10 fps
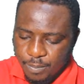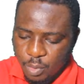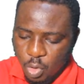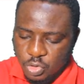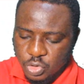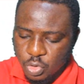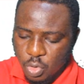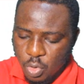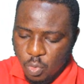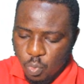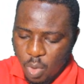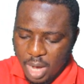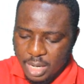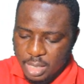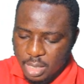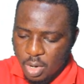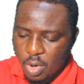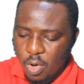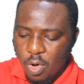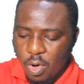plus 1
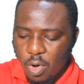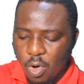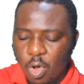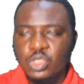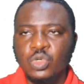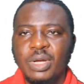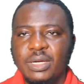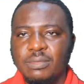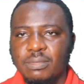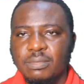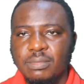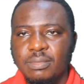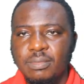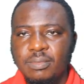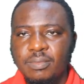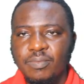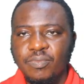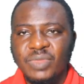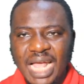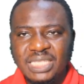all squared.
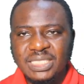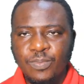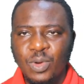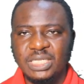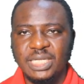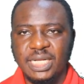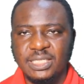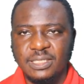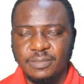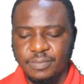As simple as that.